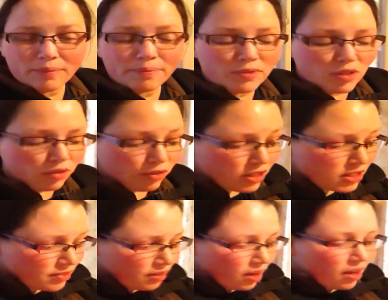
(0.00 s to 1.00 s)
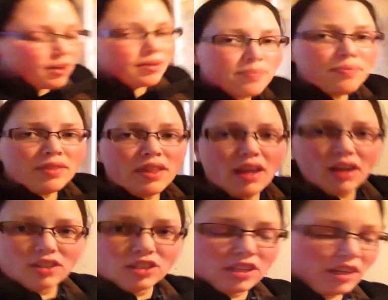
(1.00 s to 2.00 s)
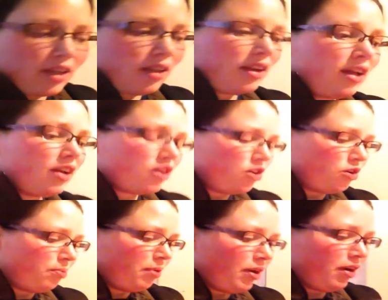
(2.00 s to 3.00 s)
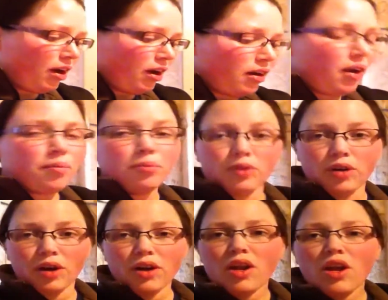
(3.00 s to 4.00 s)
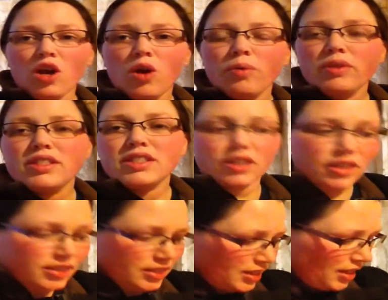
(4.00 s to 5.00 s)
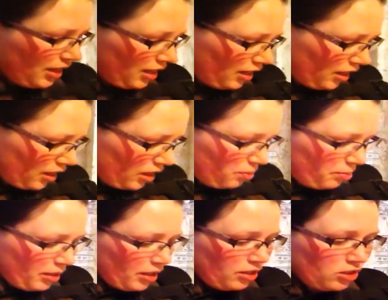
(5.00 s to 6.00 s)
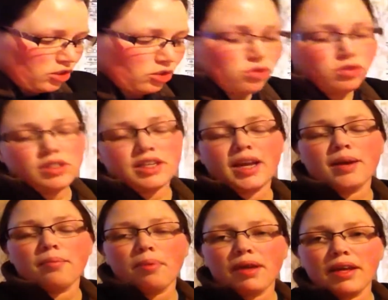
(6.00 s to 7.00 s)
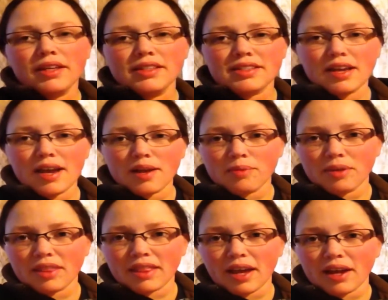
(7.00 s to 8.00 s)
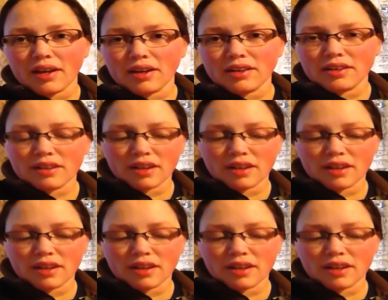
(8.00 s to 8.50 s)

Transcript: So first of all, our chicken coop, our brooder, was starting to get a little bit too damp inside with that